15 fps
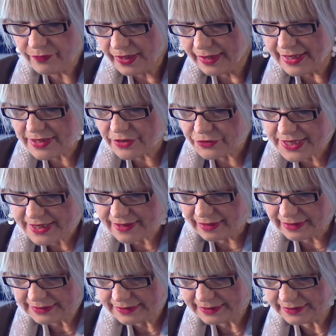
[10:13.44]
As a
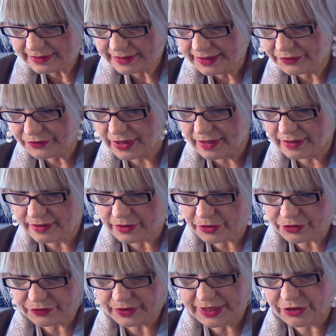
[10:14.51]
result, Iran
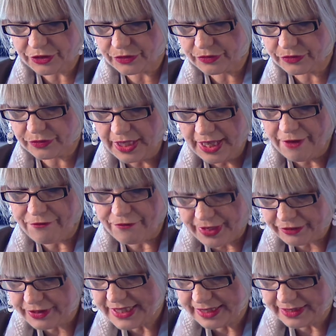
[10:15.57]
agreed to
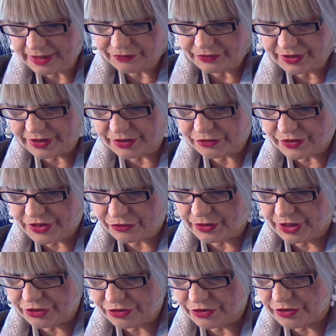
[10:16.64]
very significant
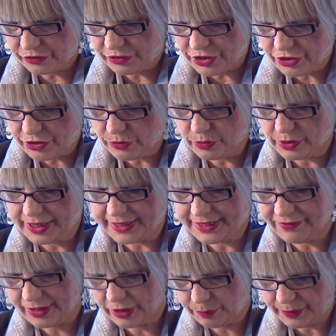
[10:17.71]
restrictions on its nuclear
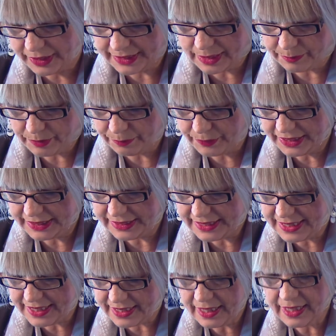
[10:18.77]
development
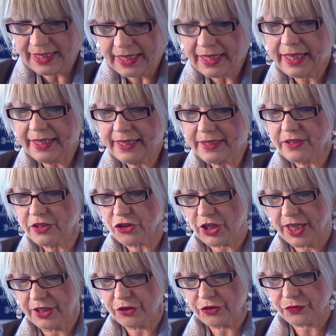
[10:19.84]
capabilities in
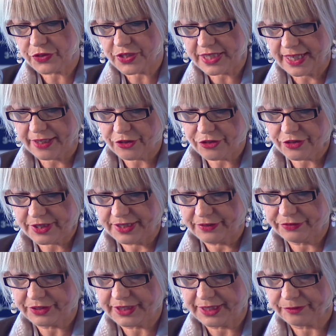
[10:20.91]
exchange for sanctions
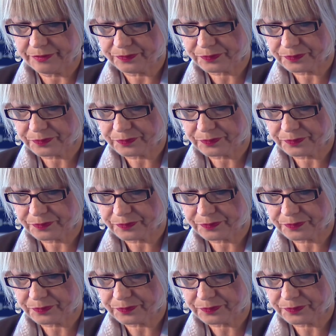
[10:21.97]
lifting.